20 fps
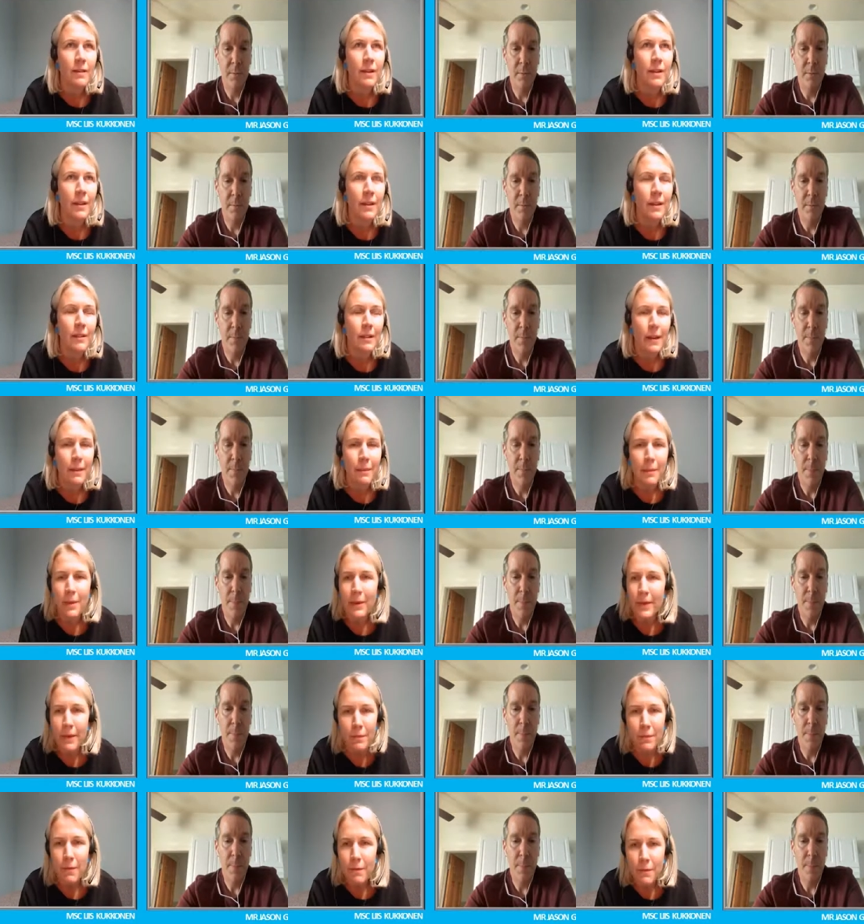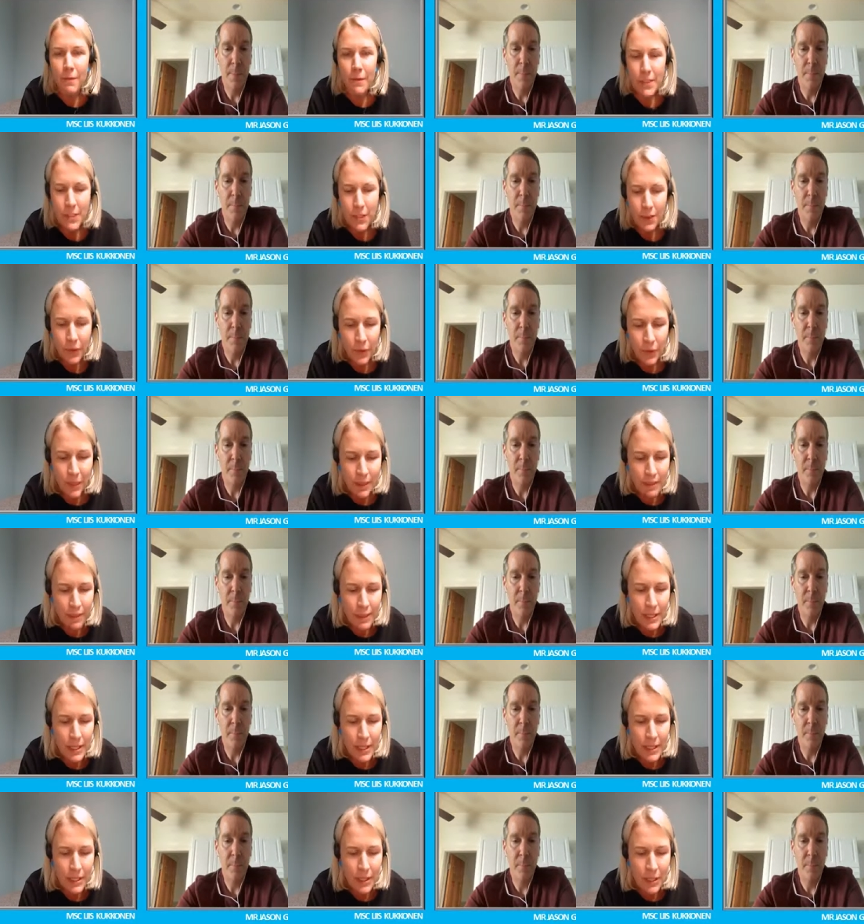Speaker 1: I'm a
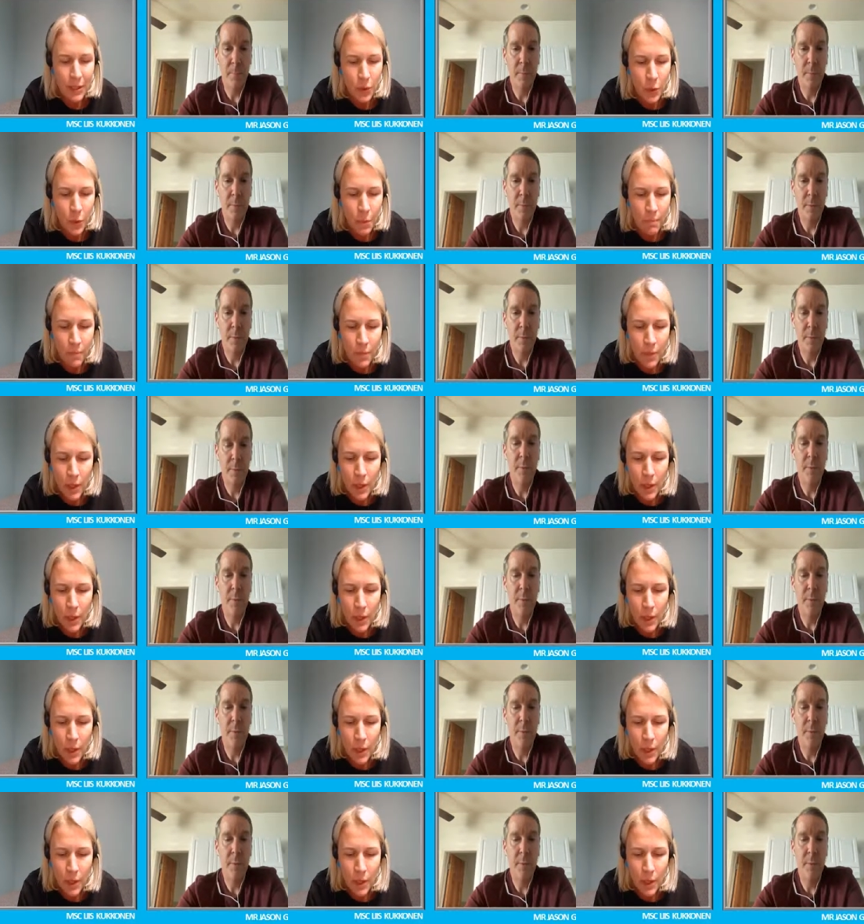physiotherapist, so